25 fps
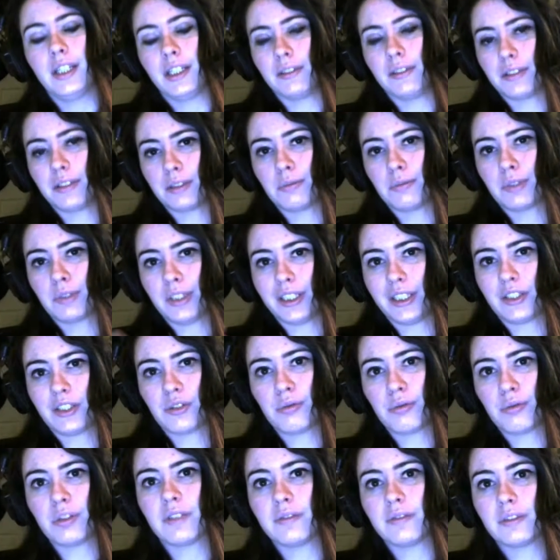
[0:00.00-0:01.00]
If there weren't like
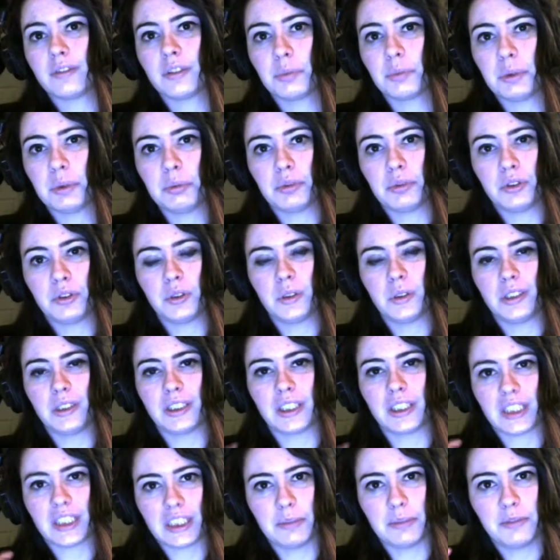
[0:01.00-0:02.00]
12 other people doing the
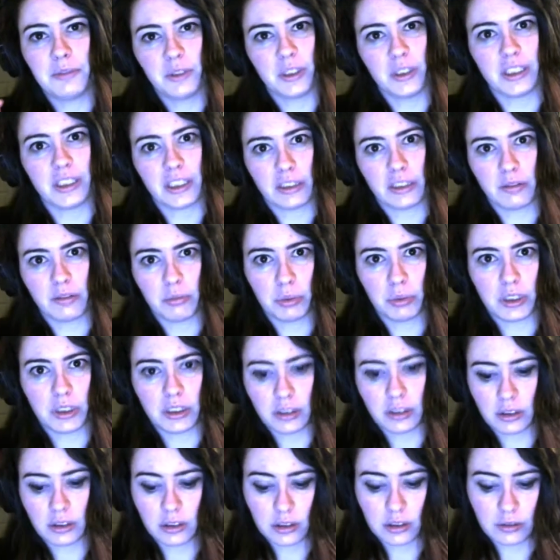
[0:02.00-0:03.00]
same quest, it would be
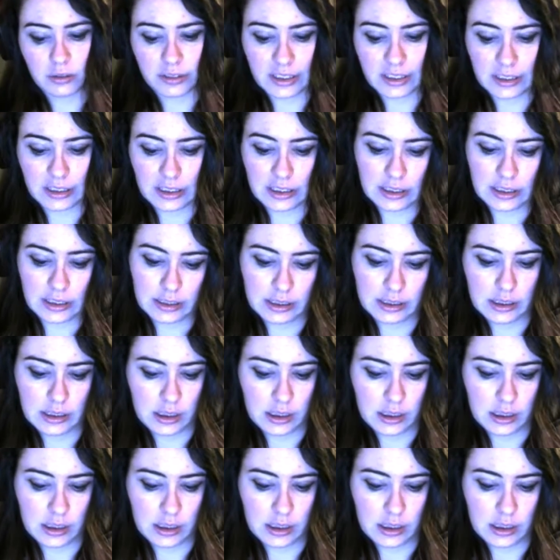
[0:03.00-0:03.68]
done already.